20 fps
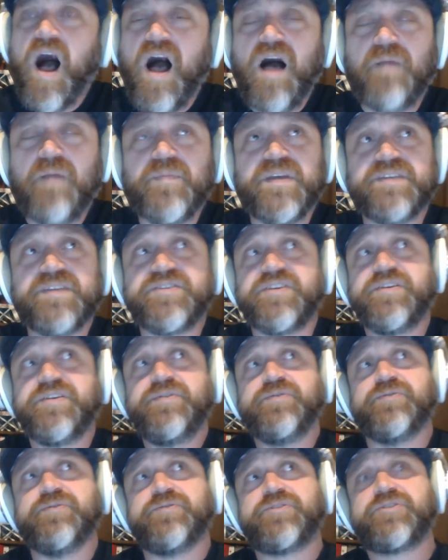Um, it's
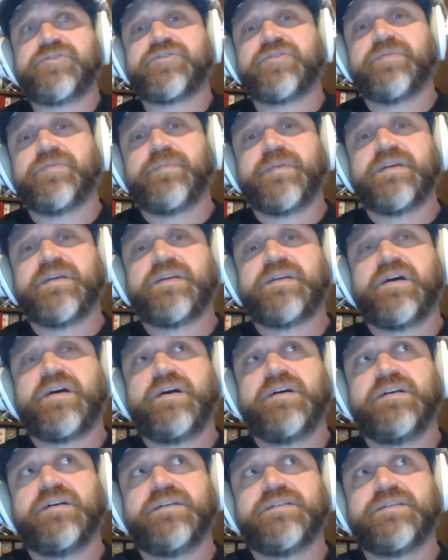huge
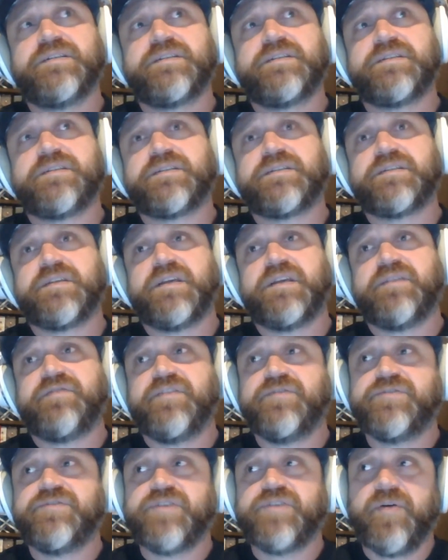because if
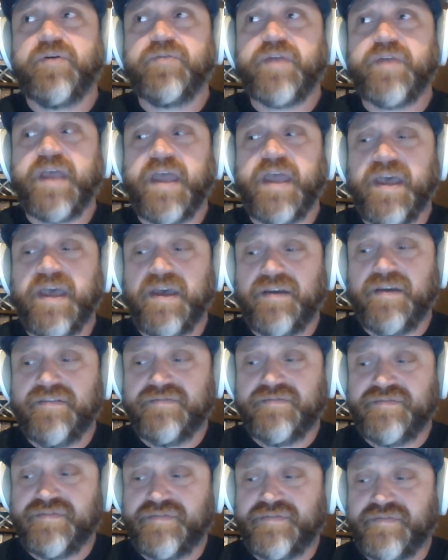you don't
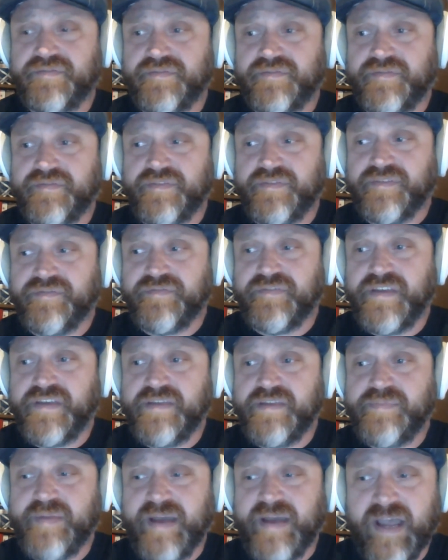have the
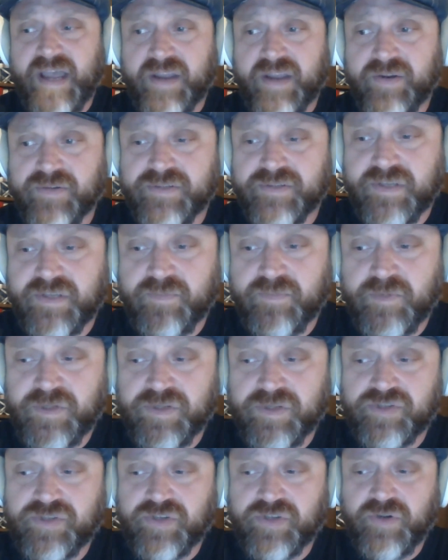feedback or someone
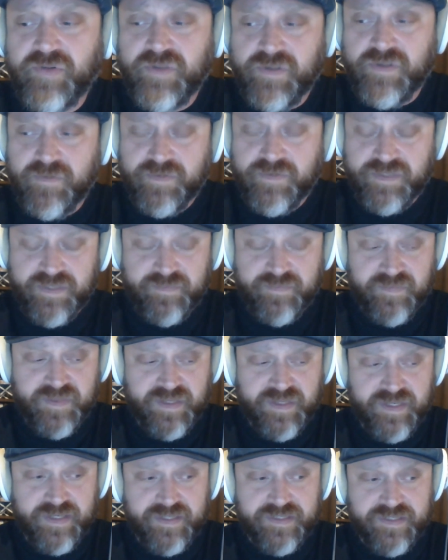to show you some
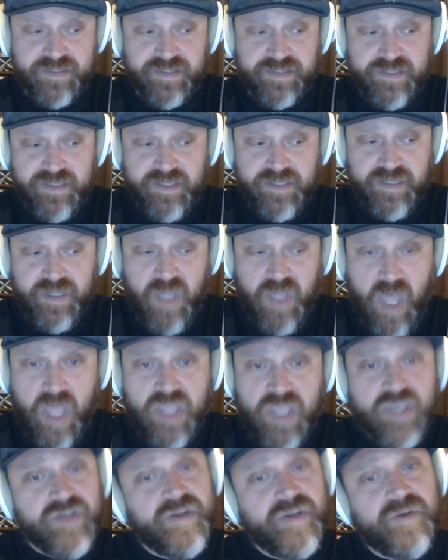things,
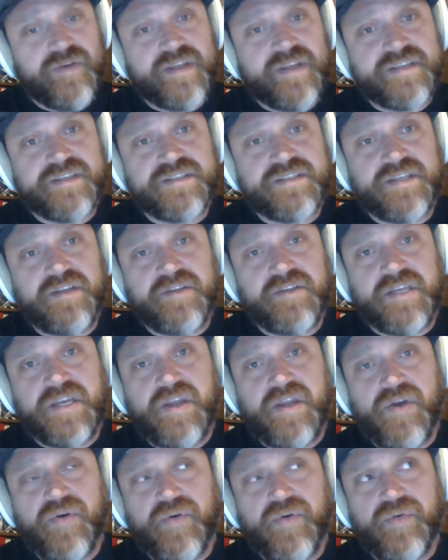you don't necessarily
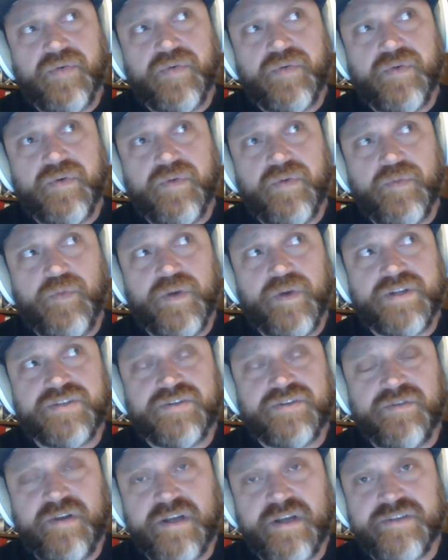know which
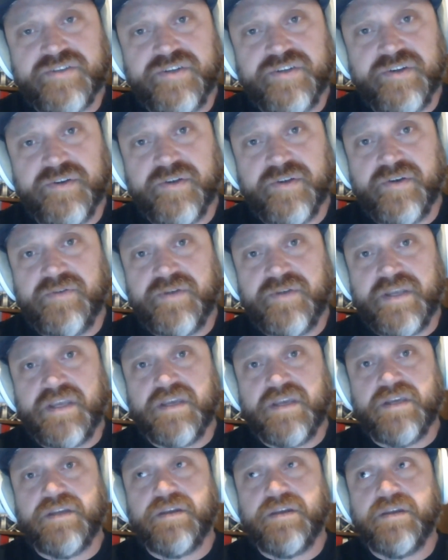direction you're going
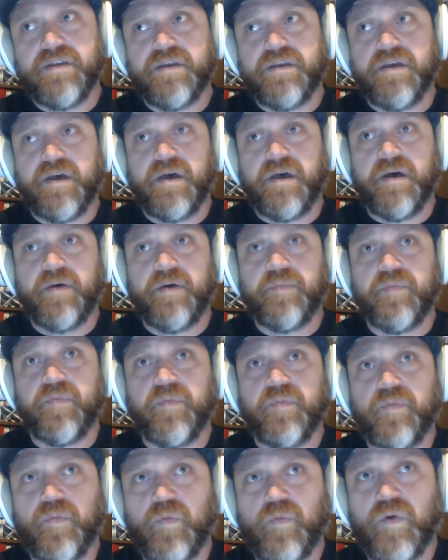in,
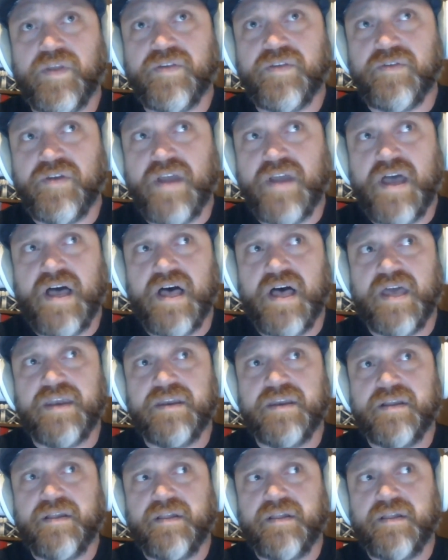um, whether or not